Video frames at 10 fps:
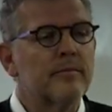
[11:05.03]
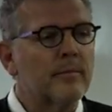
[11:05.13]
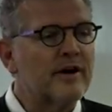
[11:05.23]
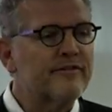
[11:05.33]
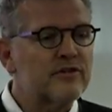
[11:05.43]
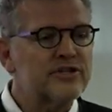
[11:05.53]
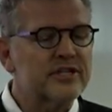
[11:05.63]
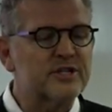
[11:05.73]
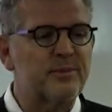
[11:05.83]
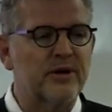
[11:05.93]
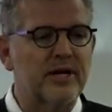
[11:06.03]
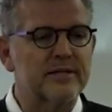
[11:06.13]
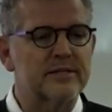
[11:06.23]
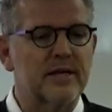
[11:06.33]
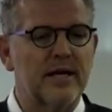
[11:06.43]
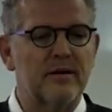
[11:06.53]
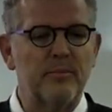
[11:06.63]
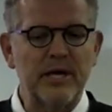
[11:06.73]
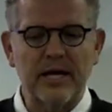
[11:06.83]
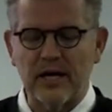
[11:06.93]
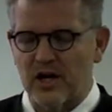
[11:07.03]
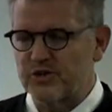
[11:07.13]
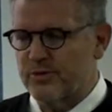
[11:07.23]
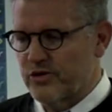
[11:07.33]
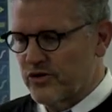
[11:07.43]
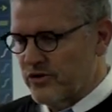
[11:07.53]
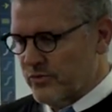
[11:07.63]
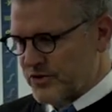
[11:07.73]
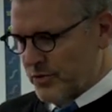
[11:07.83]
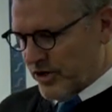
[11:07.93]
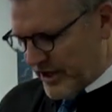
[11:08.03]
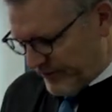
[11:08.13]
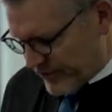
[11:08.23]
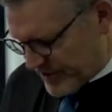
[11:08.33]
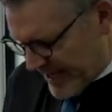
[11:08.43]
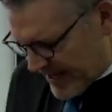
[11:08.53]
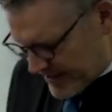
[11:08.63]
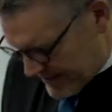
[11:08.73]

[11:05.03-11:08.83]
My first experience in being an entrepreneur was working for TED.